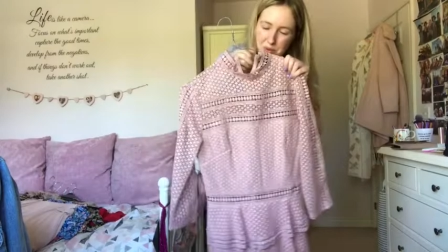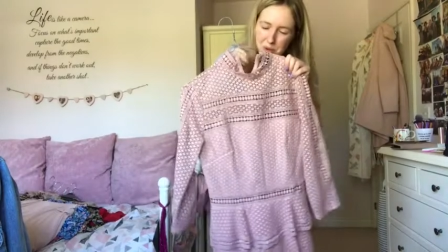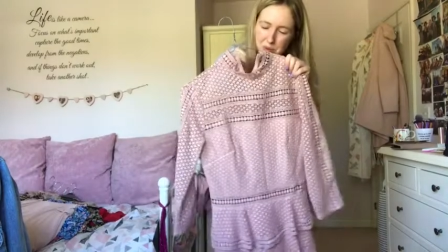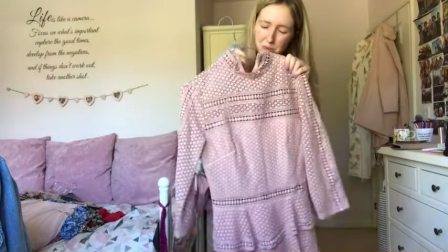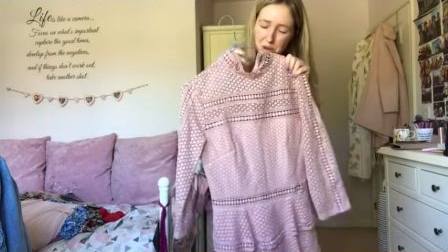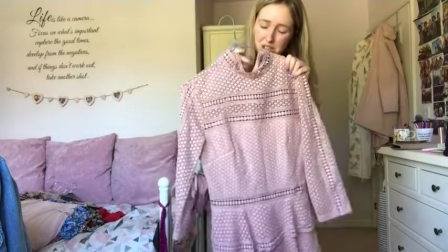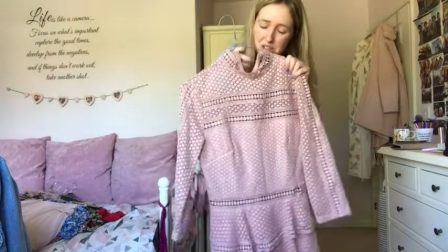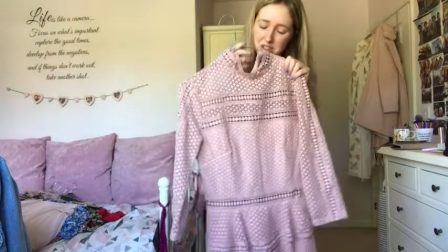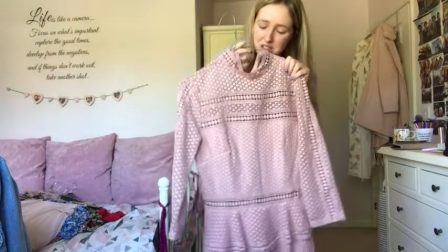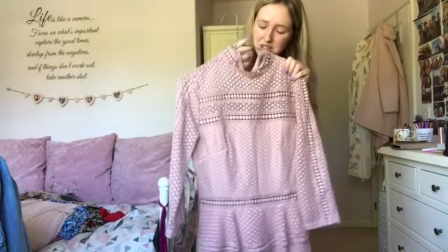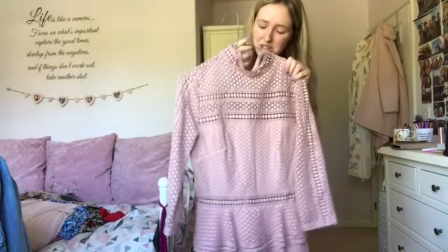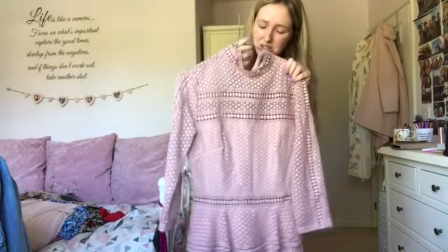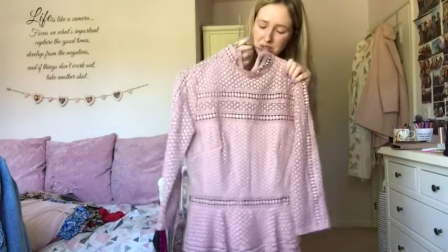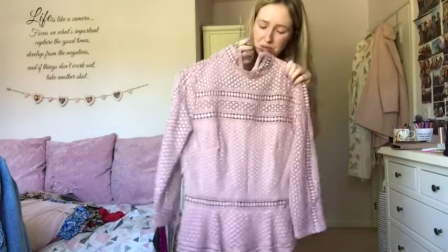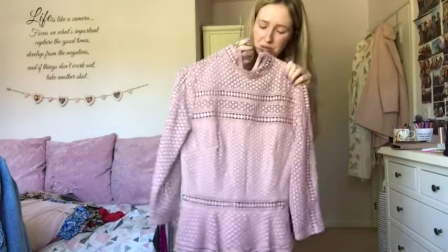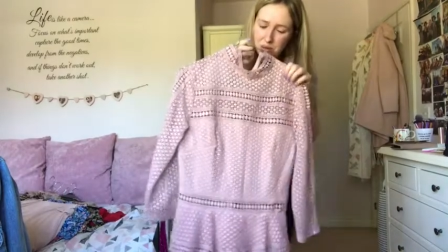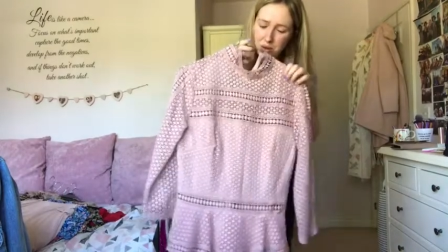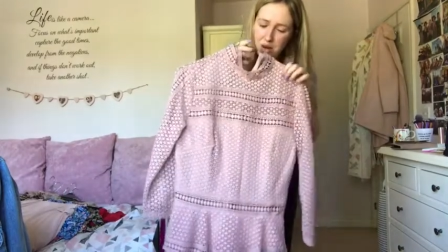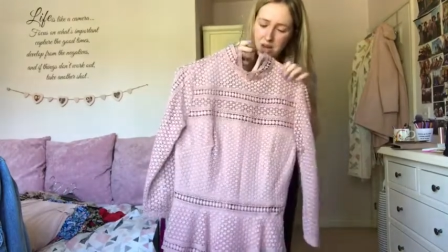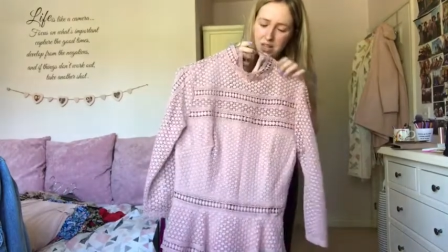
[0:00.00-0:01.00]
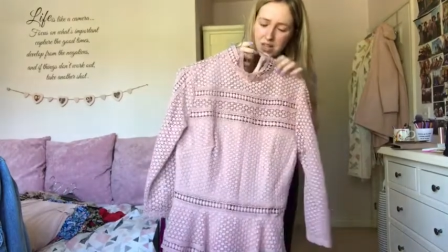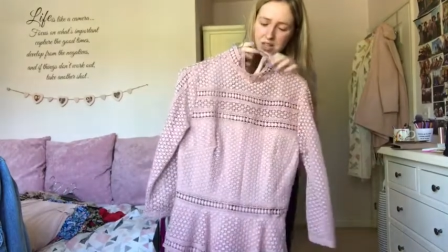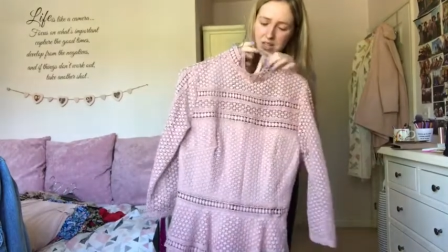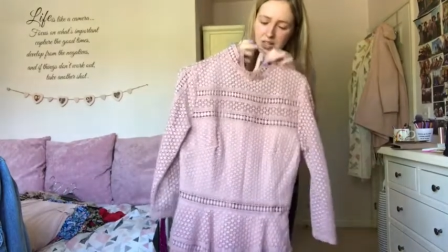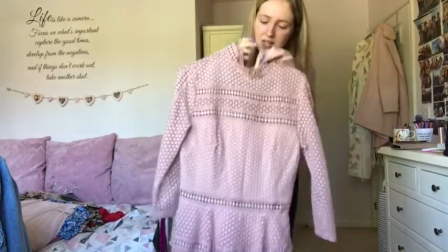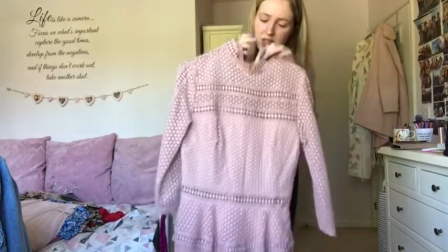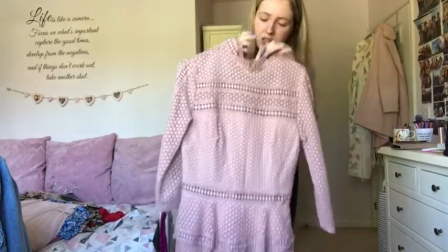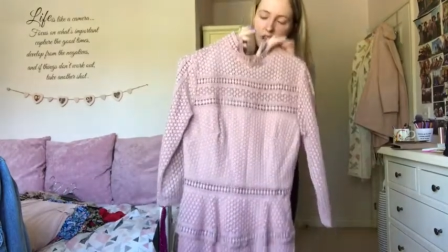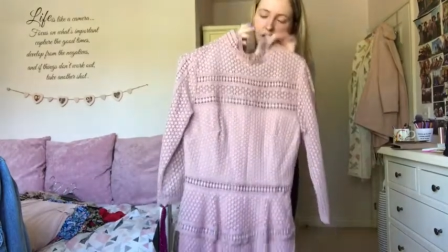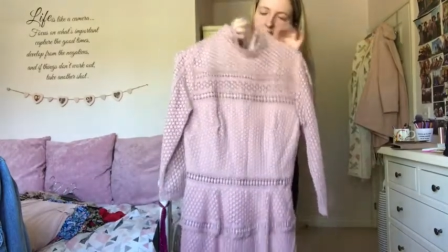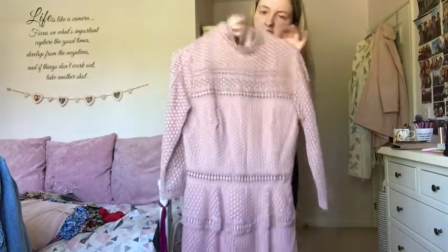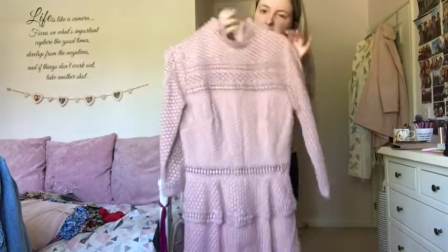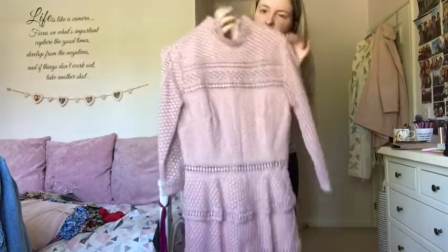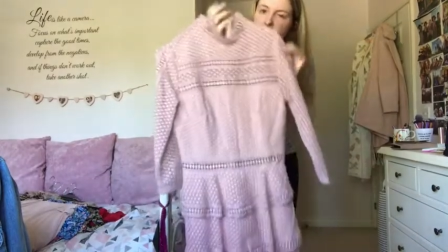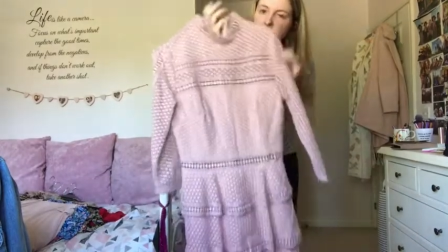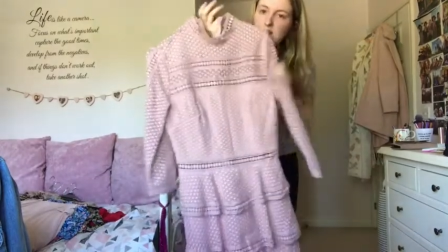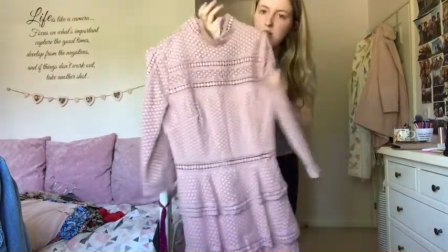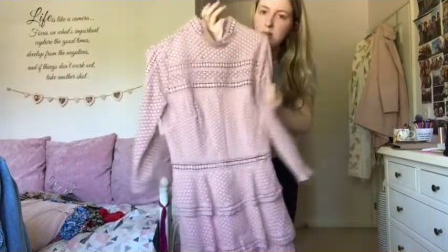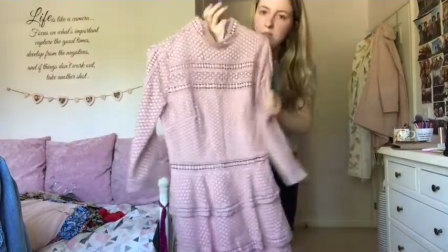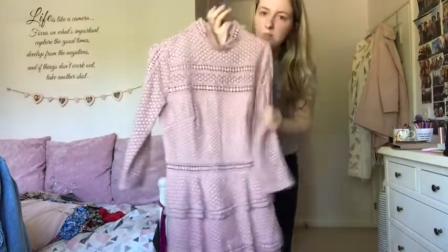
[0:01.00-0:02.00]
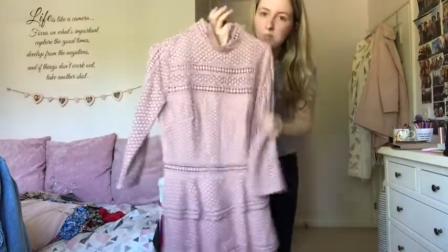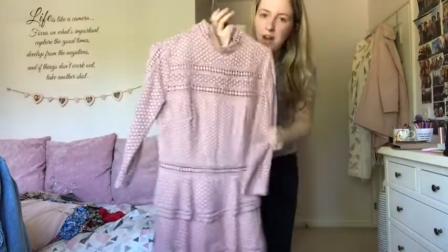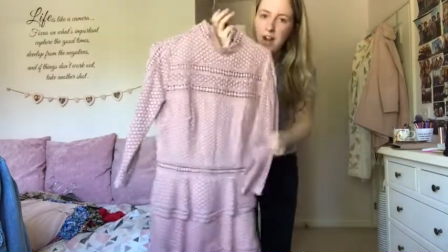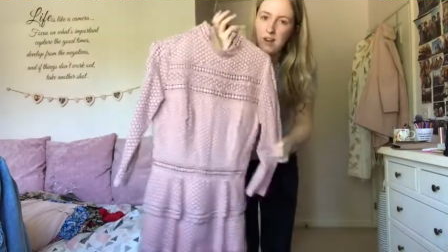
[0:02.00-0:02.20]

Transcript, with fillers: once or twice, but I